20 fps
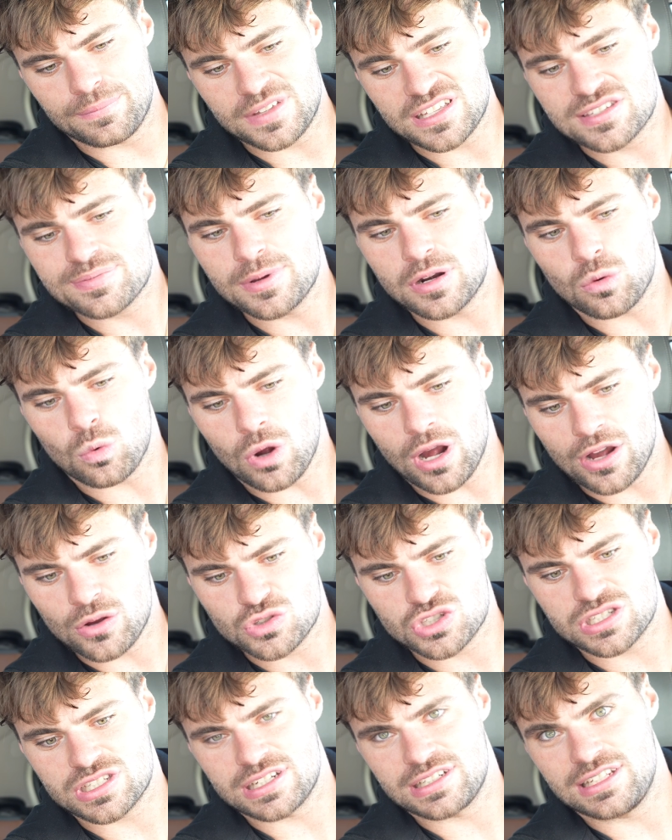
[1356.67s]
It's been a while
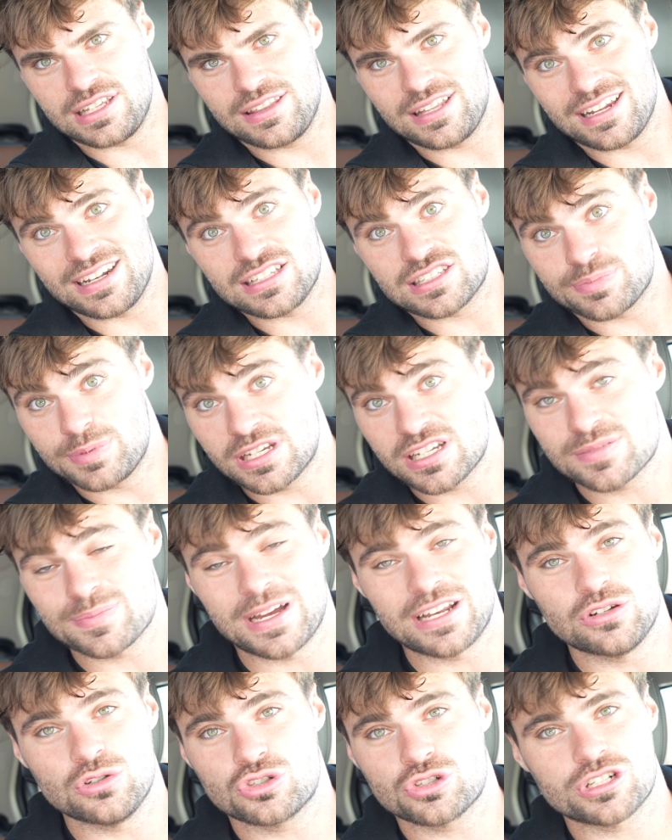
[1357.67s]
since I did that. It's because
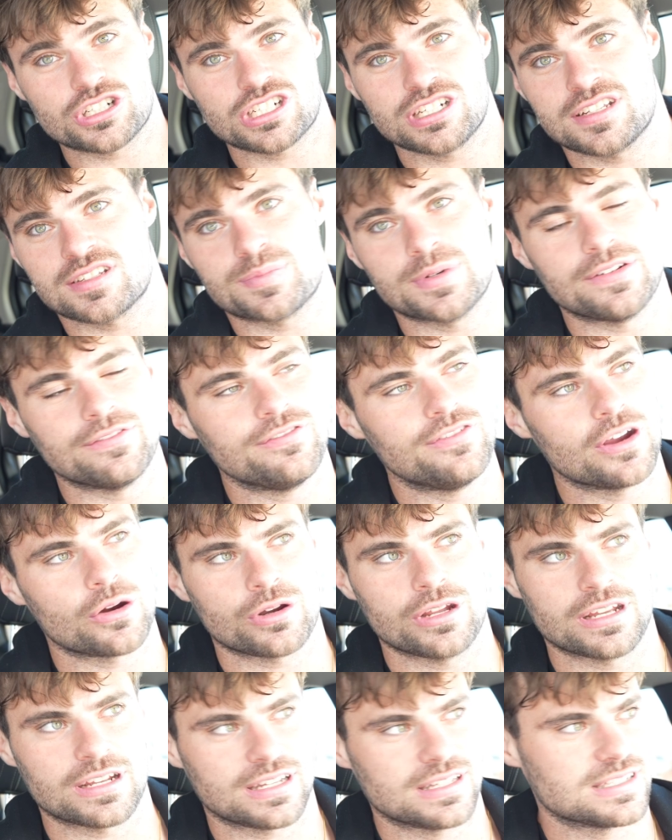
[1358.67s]
my nutrition has been
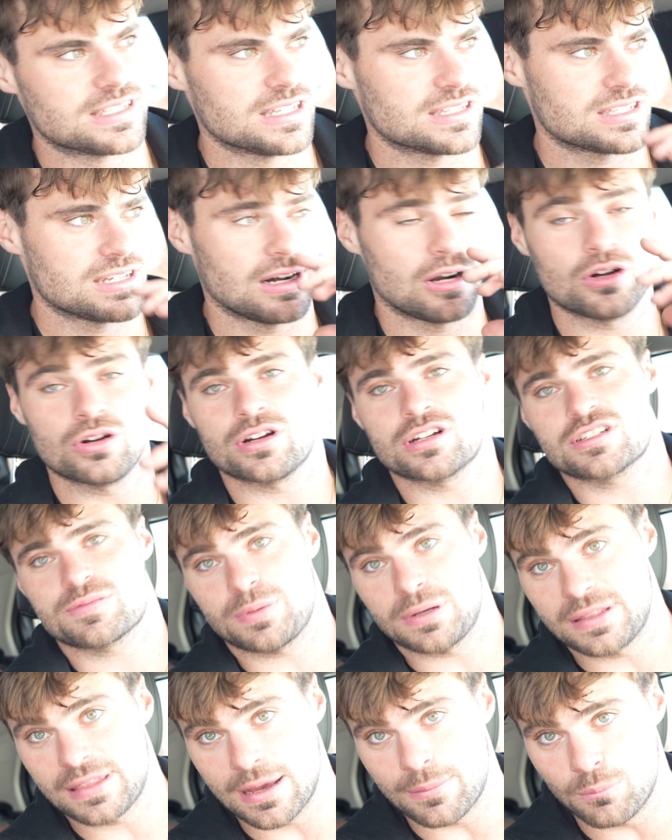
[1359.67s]
very inconsistent. I'll
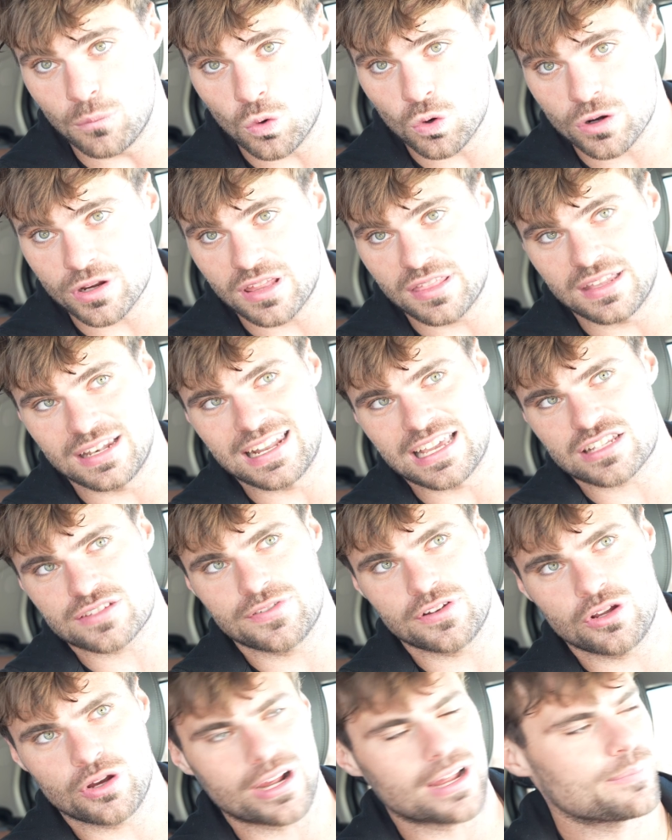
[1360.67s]
explain that more in the next
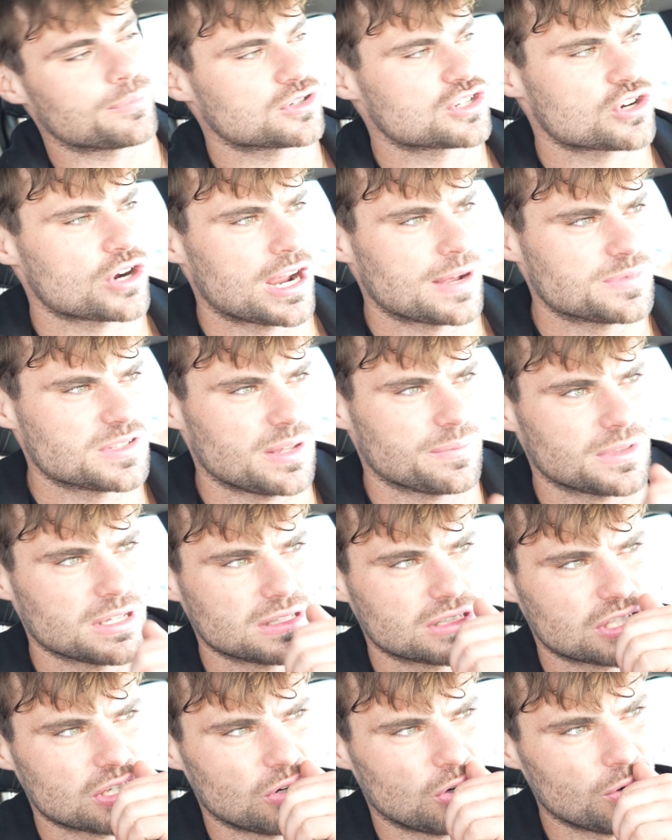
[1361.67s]
video. I got prescribed
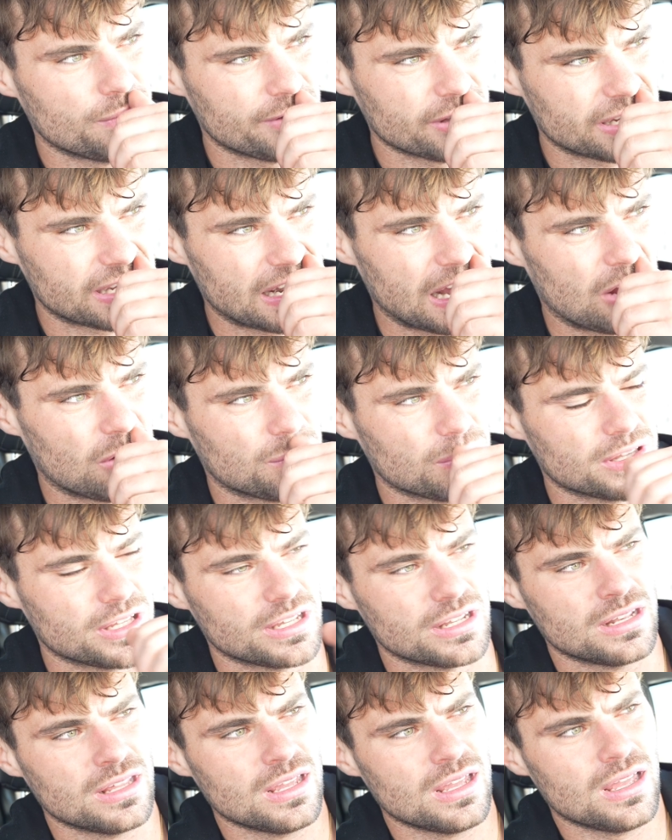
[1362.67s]
something, so hopefully you can help with
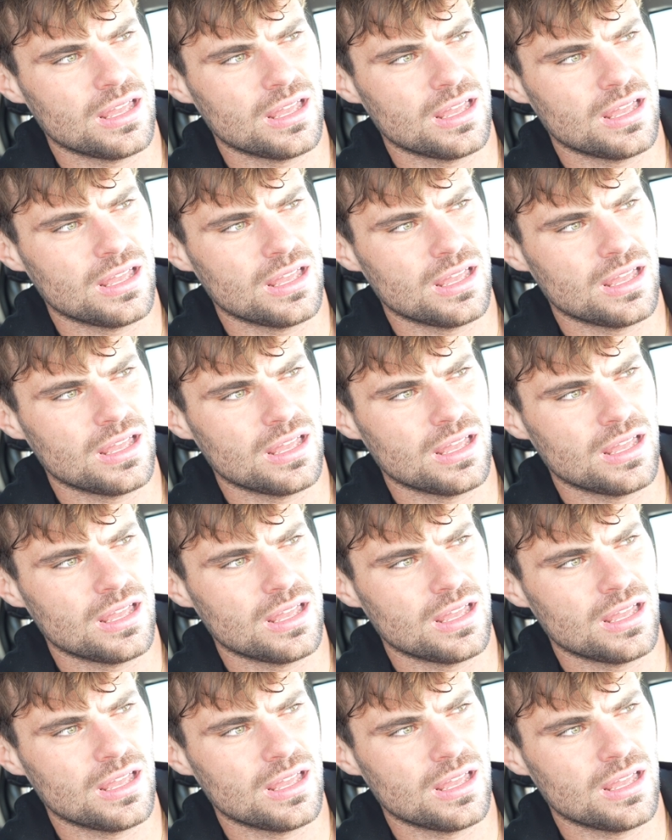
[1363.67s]
it.